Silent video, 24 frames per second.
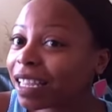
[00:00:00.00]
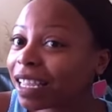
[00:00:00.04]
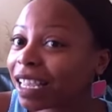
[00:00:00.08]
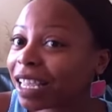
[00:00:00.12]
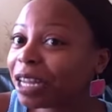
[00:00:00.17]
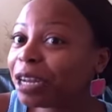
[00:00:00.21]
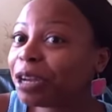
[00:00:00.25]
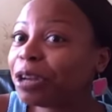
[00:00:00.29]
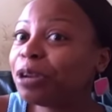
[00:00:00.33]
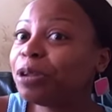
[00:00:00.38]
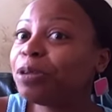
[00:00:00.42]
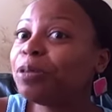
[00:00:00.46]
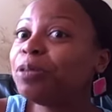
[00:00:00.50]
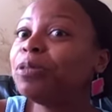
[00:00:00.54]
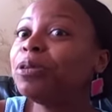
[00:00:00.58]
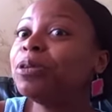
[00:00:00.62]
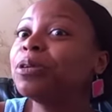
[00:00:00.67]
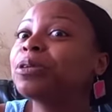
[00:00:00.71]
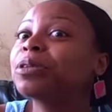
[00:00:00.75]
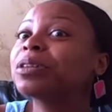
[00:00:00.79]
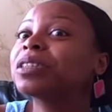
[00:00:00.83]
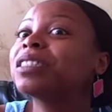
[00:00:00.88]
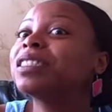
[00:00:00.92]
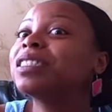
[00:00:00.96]
in New
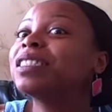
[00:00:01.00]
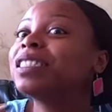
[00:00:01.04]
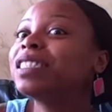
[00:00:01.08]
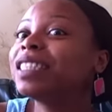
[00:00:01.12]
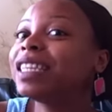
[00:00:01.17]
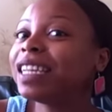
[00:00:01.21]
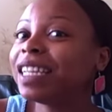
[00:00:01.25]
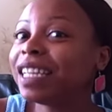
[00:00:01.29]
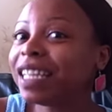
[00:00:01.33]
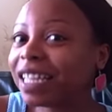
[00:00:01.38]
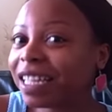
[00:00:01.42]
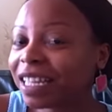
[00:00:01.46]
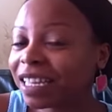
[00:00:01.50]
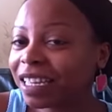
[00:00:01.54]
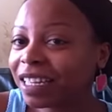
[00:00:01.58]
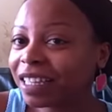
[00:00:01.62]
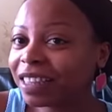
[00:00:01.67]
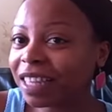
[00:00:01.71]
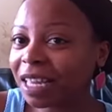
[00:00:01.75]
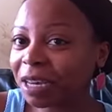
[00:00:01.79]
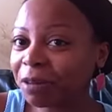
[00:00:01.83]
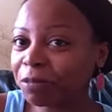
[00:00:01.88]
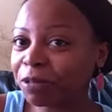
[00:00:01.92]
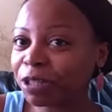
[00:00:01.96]
York City
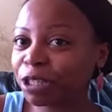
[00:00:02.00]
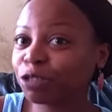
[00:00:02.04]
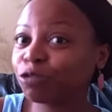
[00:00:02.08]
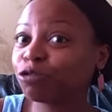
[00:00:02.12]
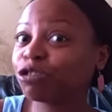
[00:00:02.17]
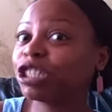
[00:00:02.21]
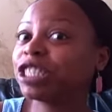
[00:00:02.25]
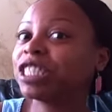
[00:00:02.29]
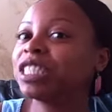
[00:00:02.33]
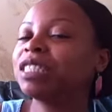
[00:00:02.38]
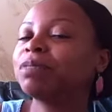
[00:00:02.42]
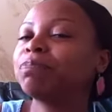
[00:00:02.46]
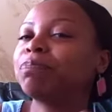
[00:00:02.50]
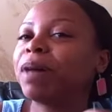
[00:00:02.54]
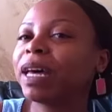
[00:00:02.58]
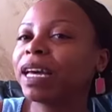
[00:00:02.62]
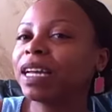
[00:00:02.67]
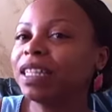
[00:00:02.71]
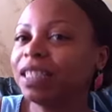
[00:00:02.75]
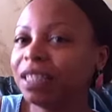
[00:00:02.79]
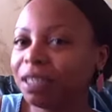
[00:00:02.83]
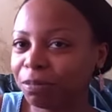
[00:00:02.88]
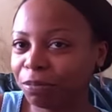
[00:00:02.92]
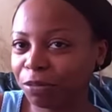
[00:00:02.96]
that was
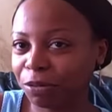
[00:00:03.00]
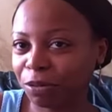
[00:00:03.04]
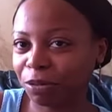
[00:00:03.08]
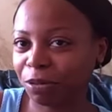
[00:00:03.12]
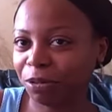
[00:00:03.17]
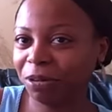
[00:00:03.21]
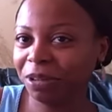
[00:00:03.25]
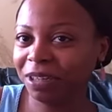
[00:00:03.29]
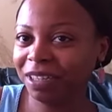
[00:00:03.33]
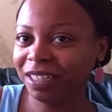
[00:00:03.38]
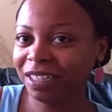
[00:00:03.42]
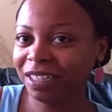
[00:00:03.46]
respectable